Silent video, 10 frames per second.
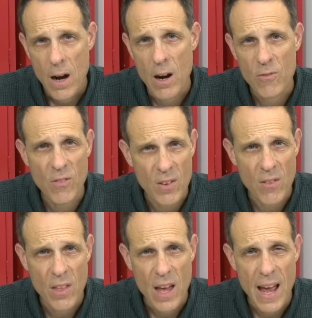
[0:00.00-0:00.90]
Our
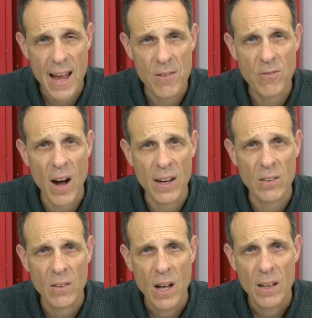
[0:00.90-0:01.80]
fifth and
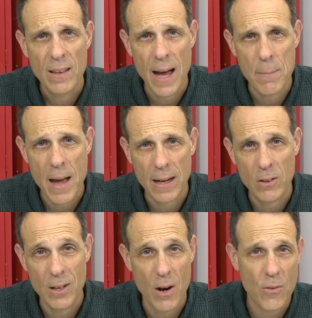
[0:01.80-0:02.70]
final
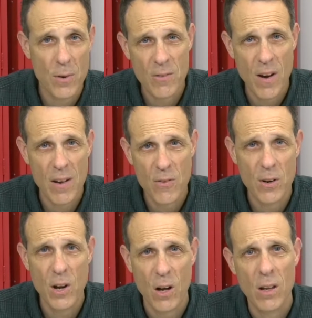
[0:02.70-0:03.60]
linebacker in our
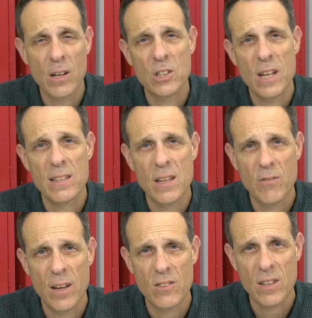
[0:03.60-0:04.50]
353 All RJ
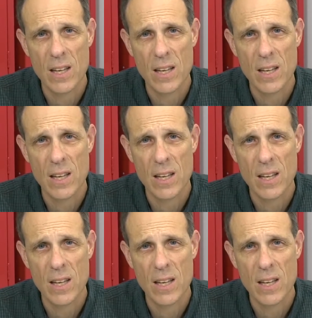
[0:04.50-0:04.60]
defense